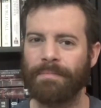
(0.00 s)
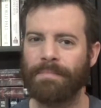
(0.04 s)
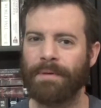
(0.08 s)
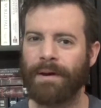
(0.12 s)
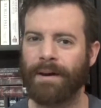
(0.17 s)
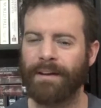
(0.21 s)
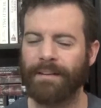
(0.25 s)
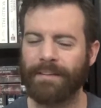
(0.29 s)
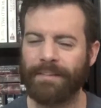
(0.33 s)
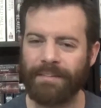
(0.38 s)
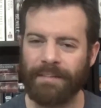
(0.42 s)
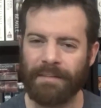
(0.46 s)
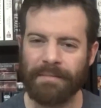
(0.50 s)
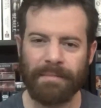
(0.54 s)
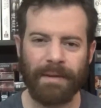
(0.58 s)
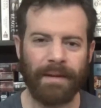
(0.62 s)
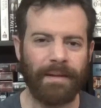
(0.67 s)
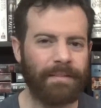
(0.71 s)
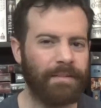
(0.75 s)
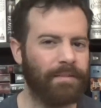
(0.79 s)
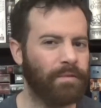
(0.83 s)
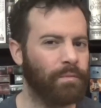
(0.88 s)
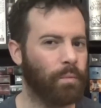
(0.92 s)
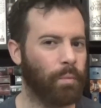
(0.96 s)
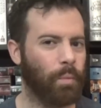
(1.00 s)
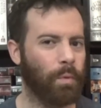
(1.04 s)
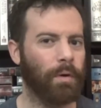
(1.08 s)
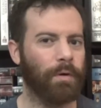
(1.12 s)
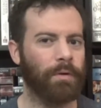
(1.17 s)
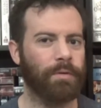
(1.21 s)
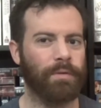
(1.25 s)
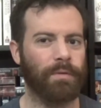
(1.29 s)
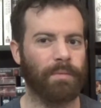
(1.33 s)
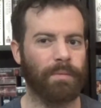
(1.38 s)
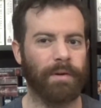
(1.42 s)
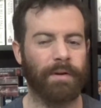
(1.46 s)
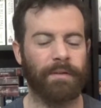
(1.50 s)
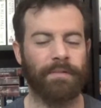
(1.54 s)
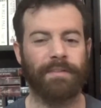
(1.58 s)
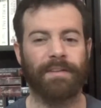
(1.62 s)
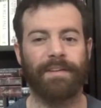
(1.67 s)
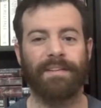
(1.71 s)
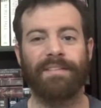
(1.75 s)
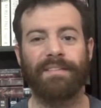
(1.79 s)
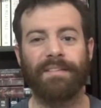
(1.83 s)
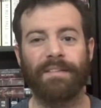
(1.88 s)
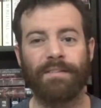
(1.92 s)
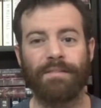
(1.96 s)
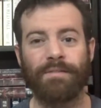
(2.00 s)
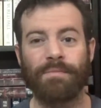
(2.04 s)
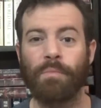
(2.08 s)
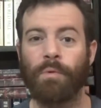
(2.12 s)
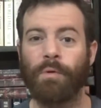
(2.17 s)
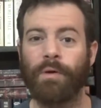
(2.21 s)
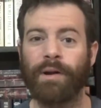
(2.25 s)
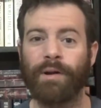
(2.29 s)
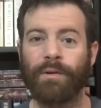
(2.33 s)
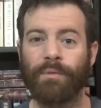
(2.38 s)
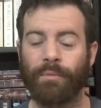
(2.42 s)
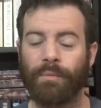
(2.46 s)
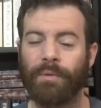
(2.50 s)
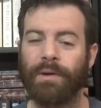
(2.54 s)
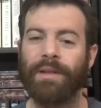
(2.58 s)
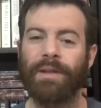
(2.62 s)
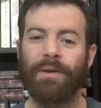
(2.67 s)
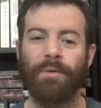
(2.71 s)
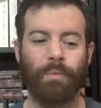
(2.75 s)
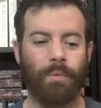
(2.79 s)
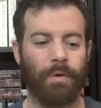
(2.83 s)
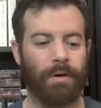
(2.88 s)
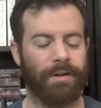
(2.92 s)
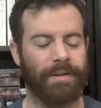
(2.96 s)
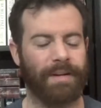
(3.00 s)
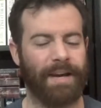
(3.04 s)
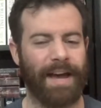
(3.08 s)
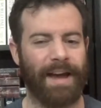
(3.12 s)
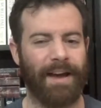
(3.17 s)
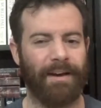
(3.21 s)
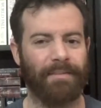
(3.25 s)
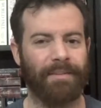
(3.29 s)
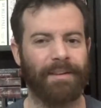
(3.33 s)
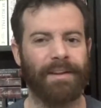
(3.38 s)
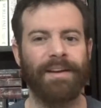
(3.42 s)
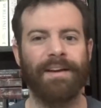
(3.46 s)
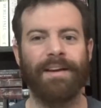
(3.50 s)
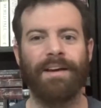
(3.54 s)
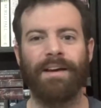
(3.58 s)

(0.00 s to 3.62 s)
but sometimes it's worth the risk, and this morning really worked out.